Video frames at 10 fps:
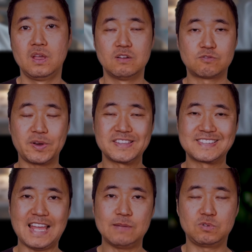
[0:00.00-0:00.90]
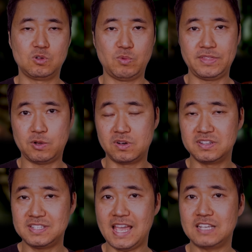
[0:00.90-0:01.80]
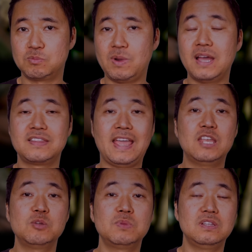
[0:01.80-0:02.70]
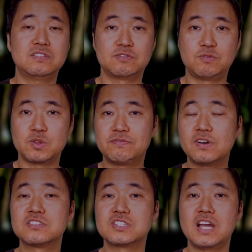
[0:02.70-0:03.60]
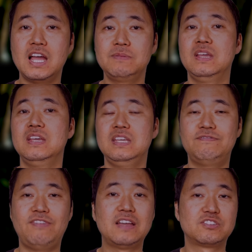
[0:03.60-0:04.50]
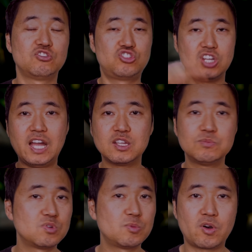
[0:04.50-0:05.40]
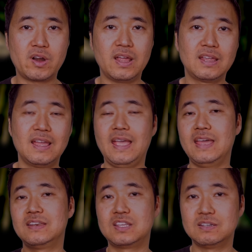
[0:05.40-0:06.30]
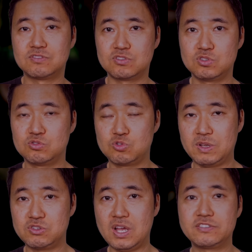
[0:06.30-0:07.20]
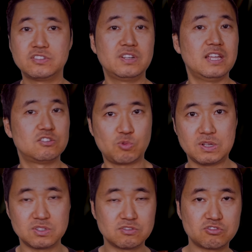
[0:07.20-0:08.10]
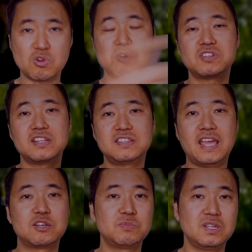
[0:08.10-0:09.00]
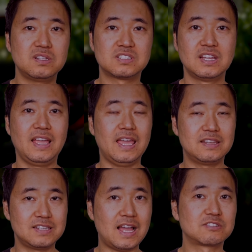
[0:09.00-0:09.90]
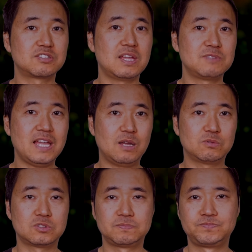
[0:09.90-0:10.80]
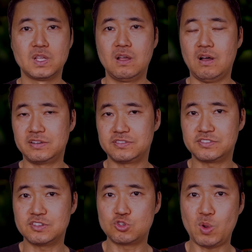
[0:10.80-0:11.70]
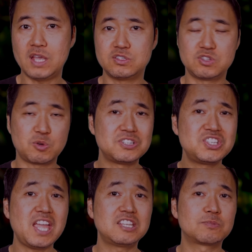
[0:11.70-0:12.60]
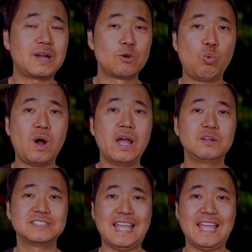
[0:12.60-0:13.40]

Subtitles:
For example, when they were attacked by the enemies for the first time, he finds a giant boomerang and he gives to Dwayne Johnson, and Dwayne Johnson throws at the enemies and it knocks them down. Another situation, they were chased by wild